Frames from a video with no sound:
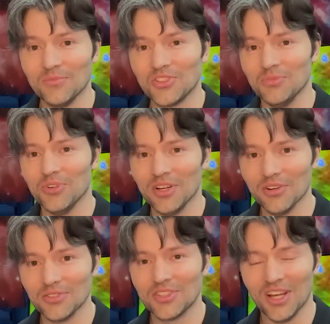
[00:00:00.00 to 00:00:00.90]

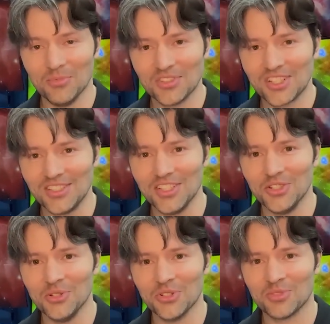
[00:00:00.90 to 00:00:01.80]
superheroes to help us
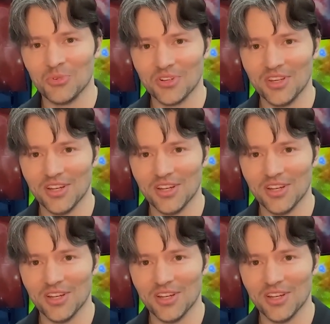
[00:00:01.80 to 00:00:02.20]
continue to explore the